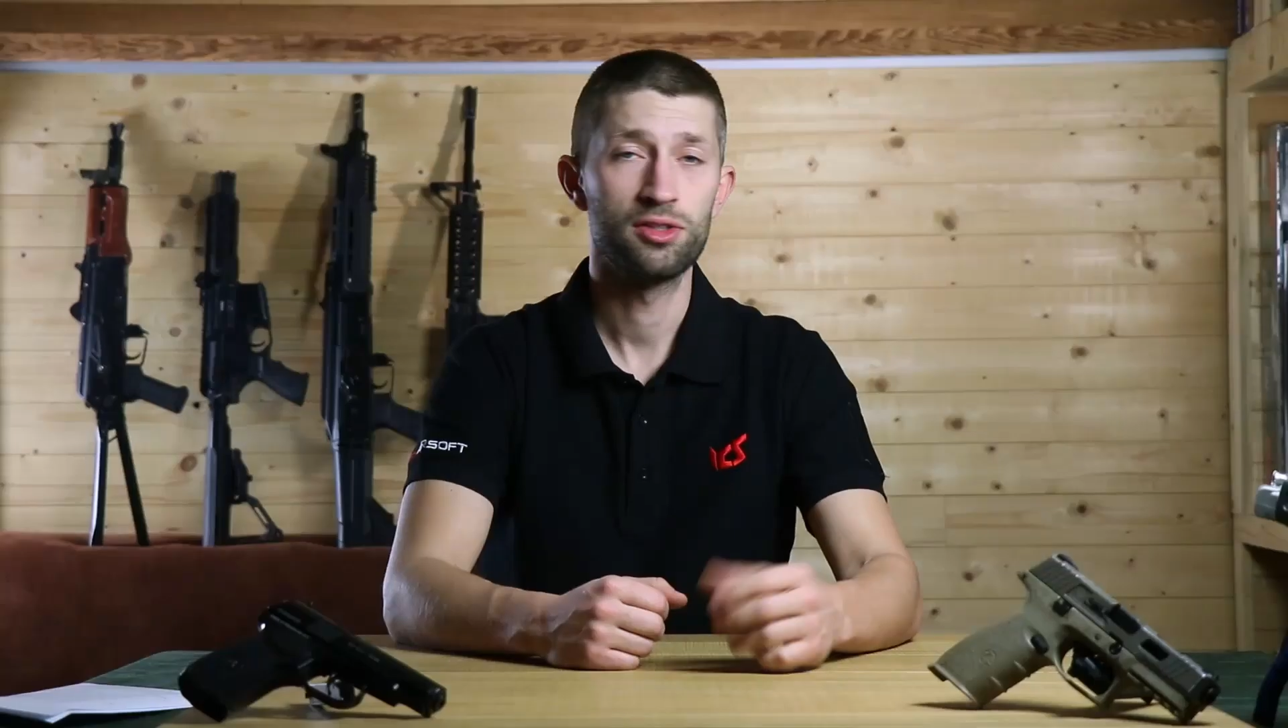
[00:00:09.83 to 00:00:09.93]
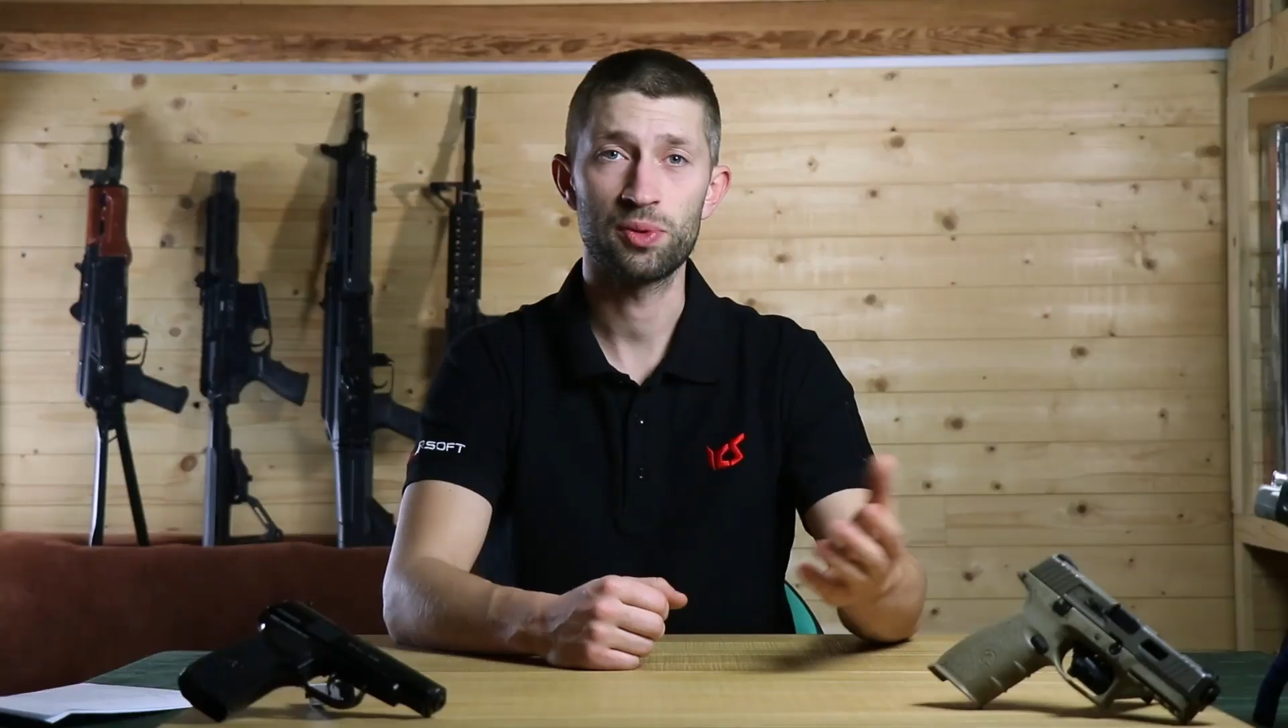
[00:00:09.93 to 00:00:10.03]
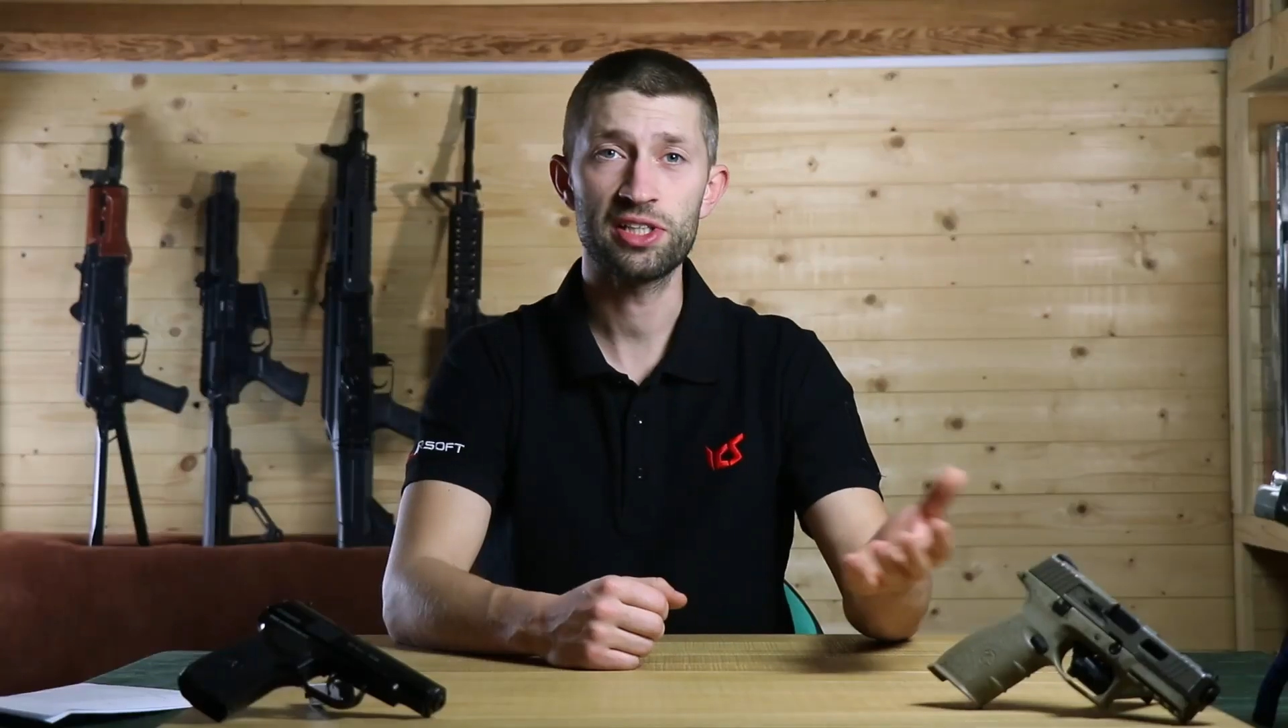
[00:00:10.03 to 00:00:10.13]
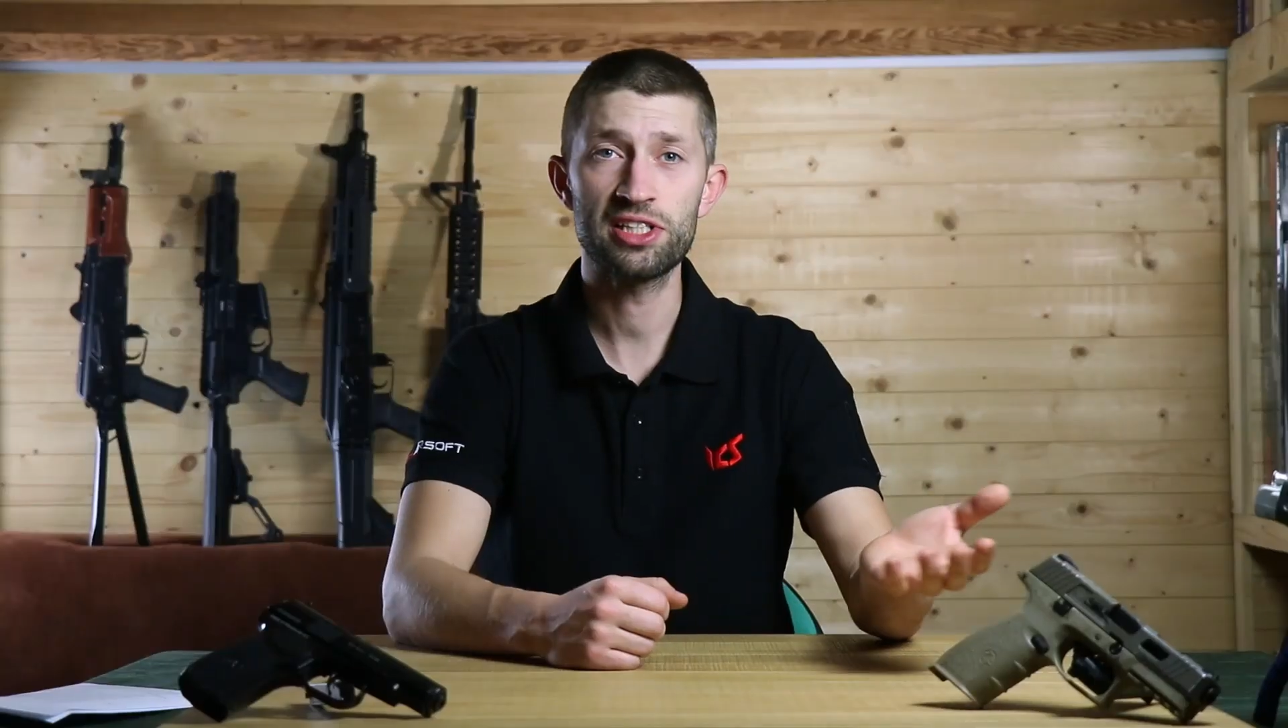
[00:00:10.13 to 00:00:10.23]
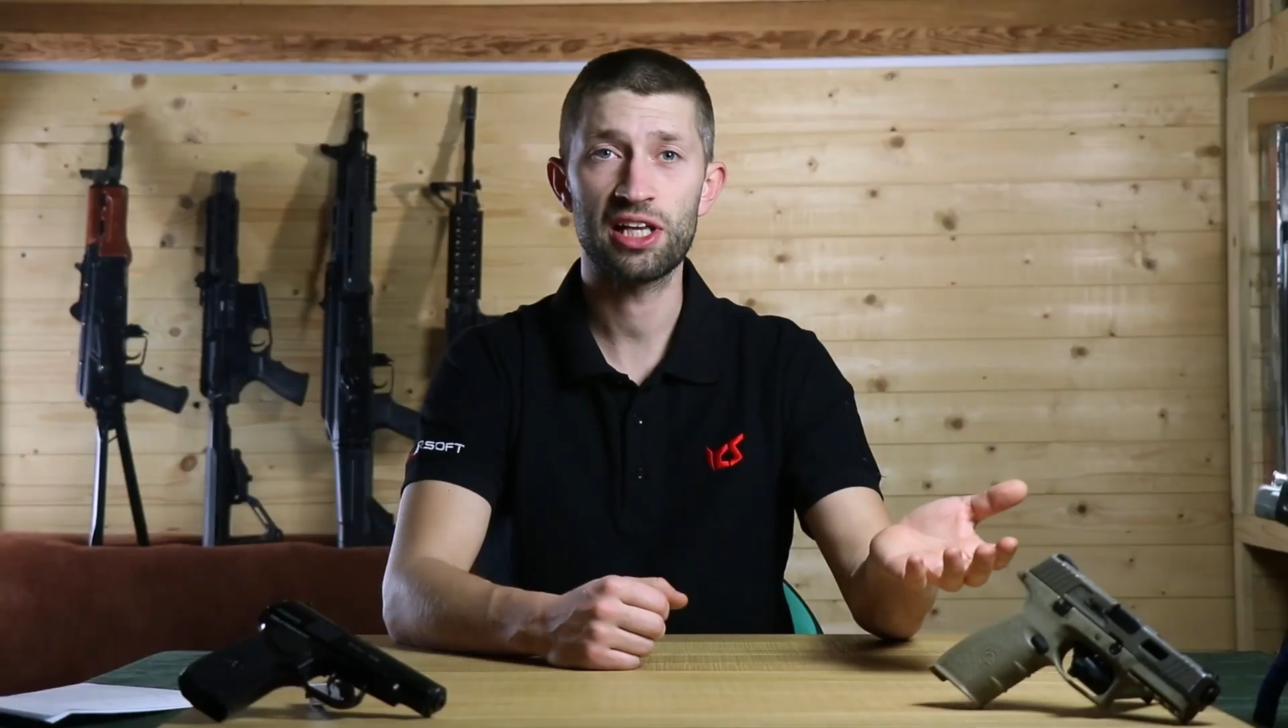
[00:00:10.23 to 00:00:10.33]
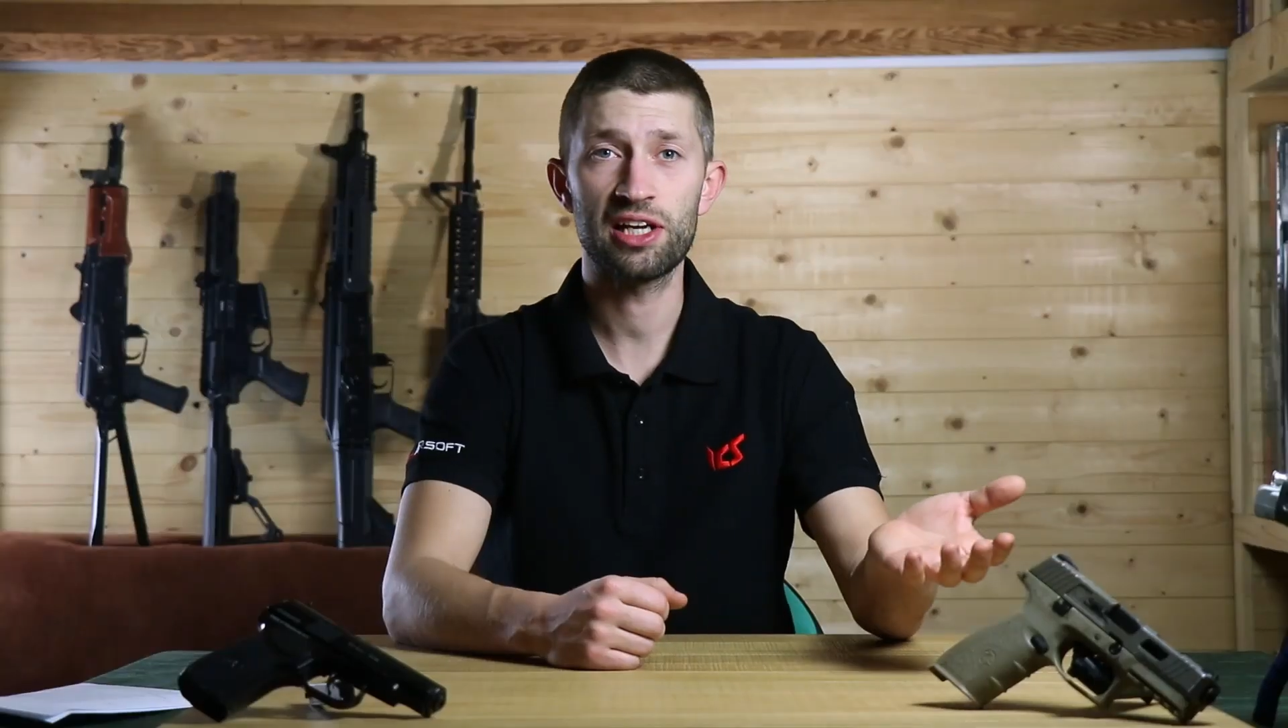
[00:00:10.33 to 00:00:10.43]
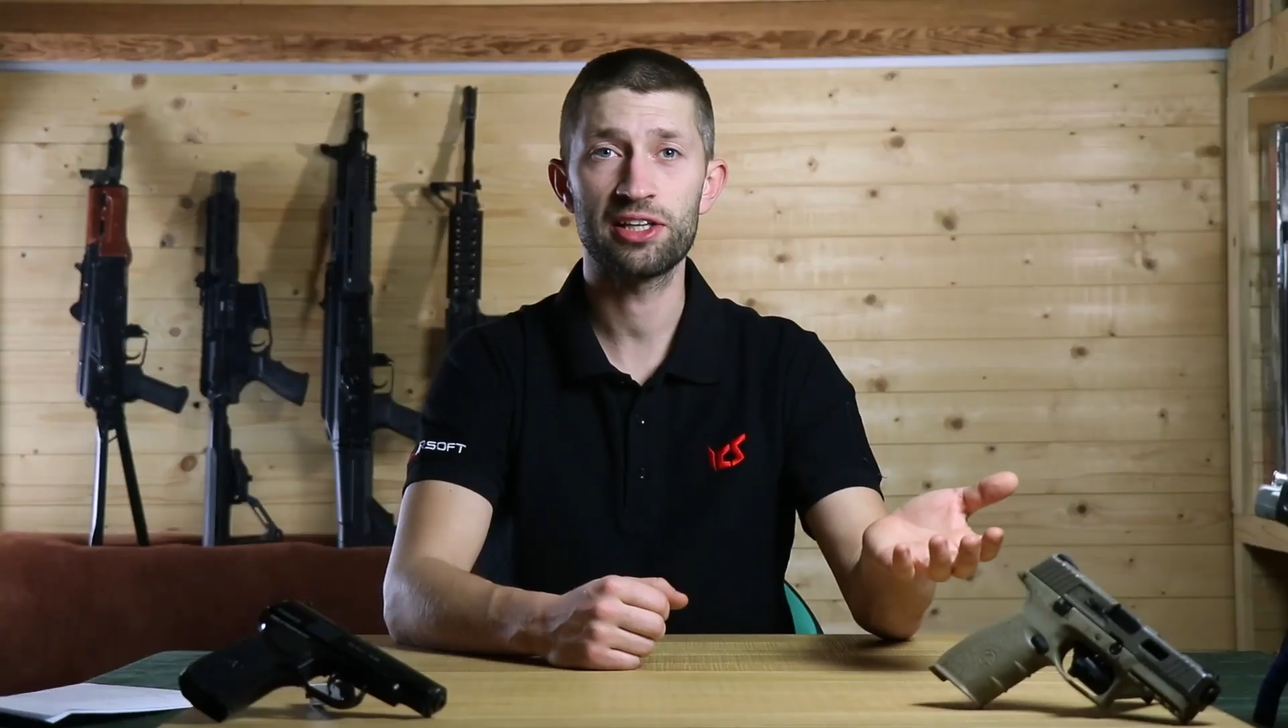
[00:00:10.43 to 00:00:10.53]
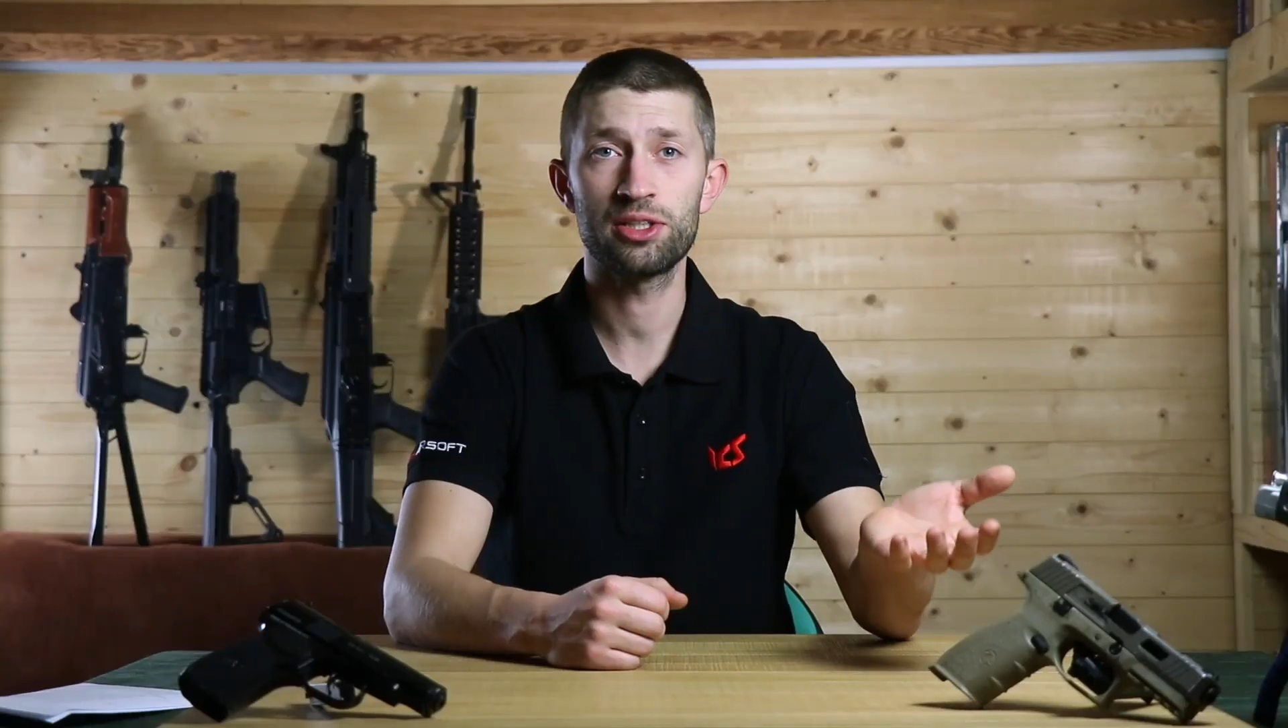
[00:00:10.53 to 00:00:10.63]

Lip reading: So what is it like